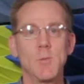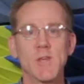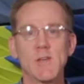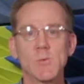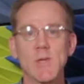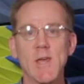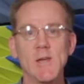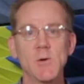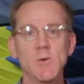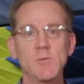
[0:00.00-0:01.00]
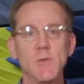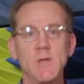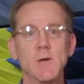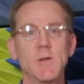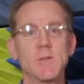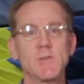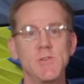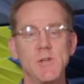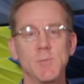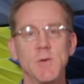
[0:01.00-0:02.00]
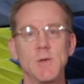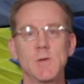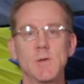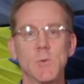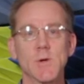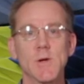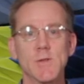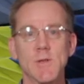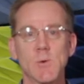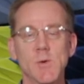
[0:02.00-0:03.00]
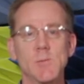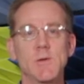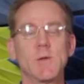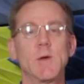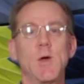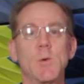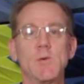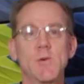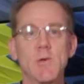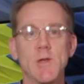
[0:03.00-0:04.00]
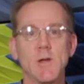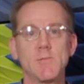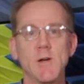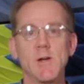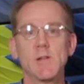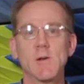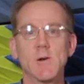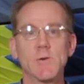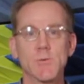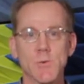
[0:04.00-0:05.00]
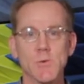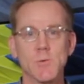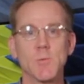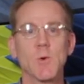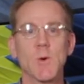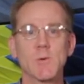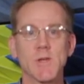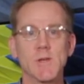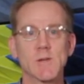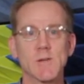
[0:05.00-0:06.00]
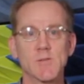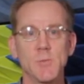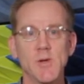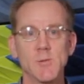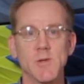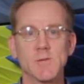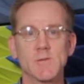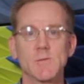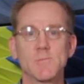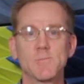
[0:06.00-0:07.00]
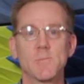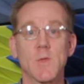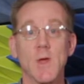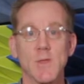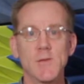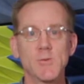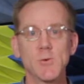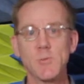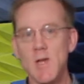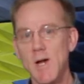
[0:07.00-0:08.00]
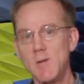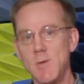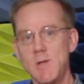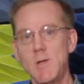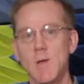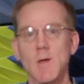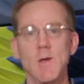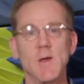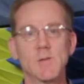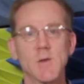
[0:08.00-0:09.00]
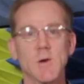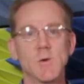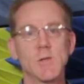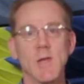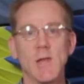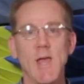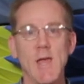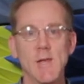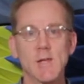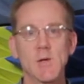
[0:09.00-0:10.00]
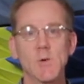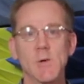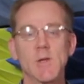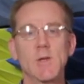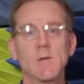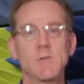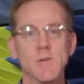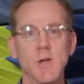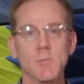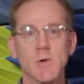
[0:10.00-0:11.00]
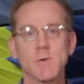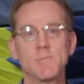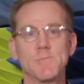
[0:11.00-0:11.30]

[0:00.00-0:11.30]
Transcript: Because we can't always be on the ship to work on the equipment, we've created a very large room where we conduct experiments. This room behind me is called an anechoic chamber.